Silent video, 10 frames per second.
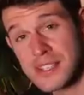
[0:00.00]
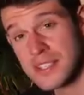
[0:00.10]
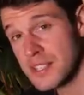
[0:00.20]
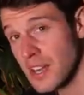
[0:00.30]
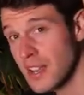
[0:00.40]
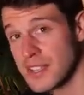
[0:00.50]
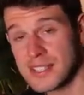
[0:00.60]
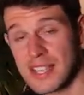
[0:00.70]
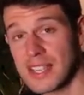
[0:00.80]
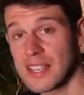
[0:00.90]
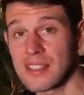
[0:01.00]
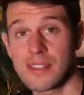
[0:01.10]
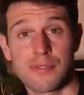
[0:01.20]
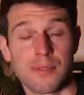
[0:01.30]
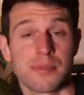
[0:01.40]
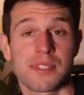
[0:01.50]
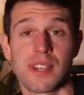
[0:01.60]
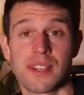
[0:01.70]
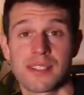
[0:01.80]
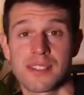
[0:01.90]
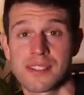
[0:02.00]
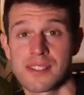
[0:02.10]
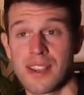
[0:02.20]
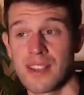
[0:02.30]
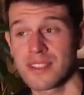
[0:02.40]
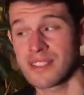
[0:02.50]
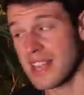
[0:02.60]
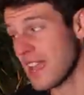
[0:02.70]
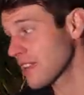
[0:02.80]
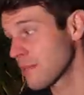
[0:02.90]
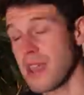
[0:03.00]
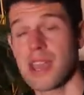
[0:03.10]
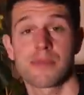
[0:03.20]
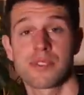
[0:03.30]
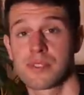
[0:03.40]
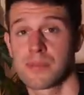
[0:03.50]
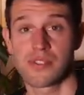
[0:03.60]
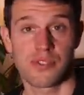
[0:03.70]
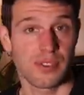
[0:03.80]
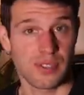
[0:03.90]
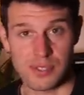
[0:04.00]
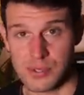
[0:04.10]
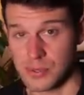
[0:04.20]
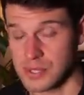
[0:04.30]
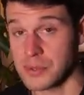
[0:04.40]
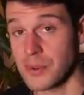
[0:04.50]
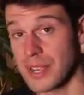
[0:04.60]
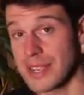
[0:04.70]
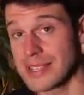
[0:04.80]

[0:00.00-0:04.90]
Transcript: a slight dinking them from side to side, that can perhaps just be trued and sorted quite